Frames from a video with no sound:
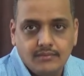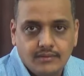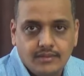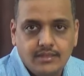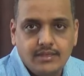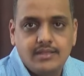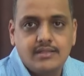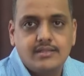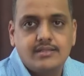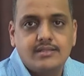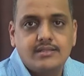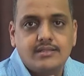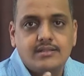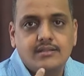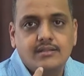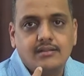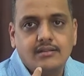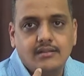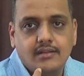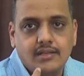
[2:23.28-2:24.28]

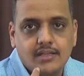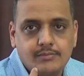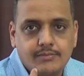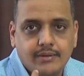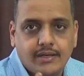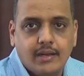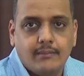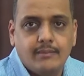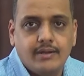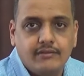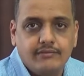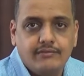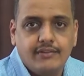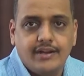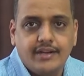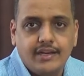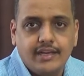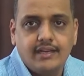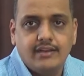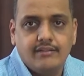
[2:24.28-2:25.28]
this is becoming
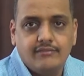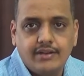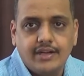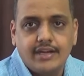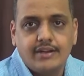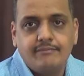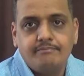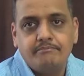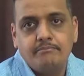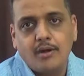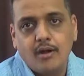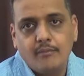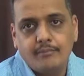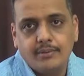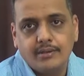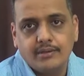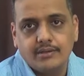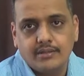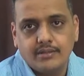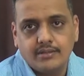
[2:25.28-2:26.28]
very, very
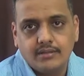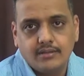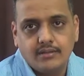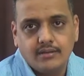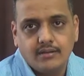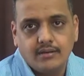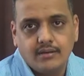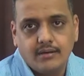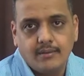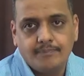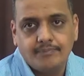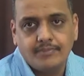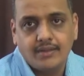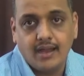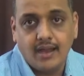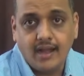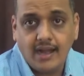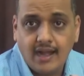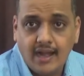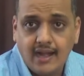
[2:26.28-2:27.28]
popular,
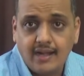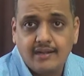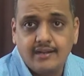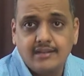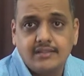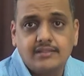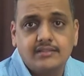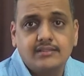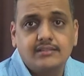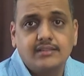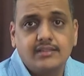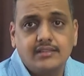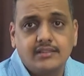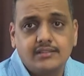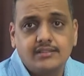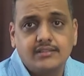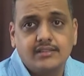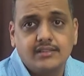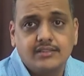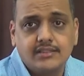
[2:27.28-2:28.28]
and it's
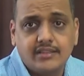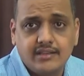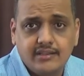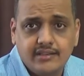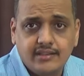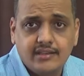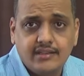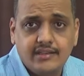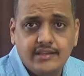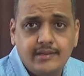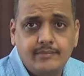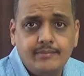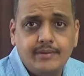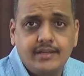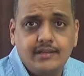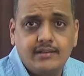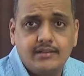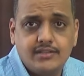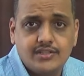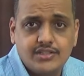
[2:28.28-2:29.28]
clearly
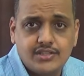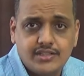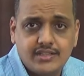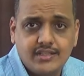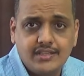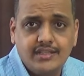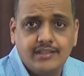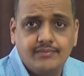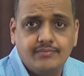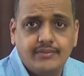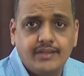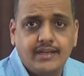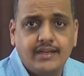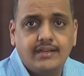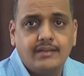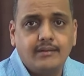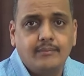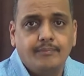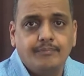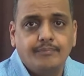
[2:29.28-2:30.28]
being seen
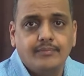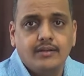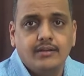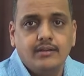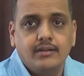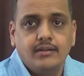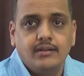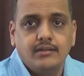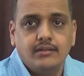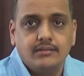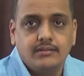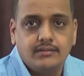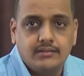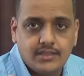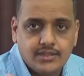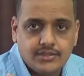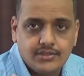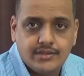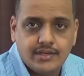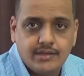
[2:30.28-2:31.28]
that
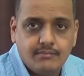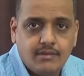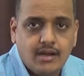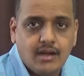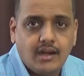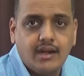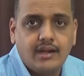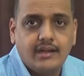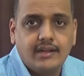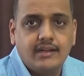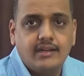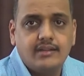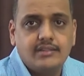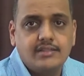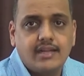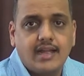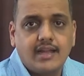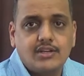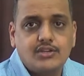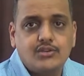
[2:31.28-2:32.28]
this remarketing is
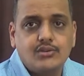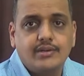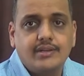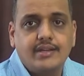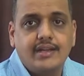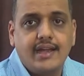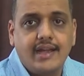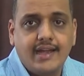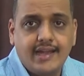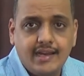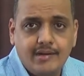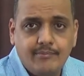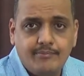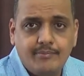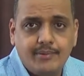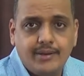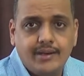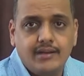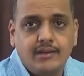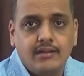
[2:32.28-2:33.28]
actually
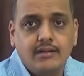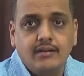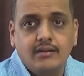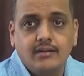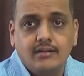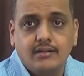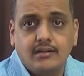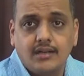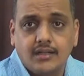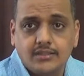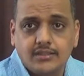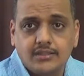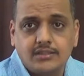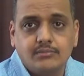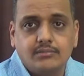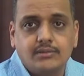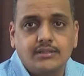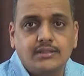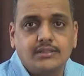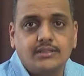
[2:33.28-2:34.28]
helping
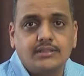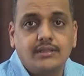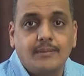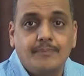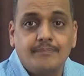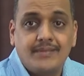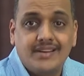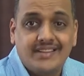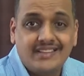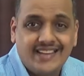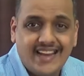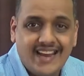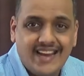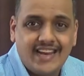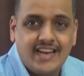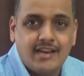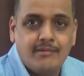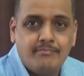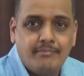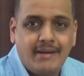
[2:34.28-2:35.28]
customers
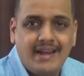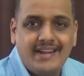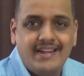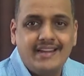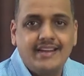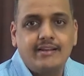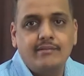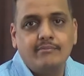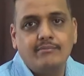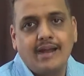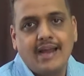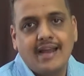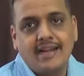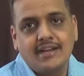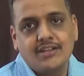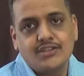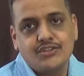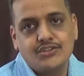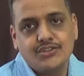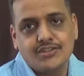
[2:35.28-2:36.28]
taking pending buying
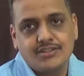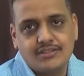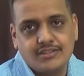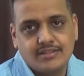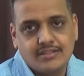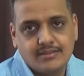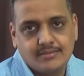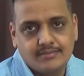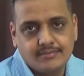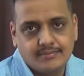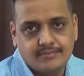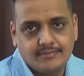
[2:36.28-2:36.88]
decisions.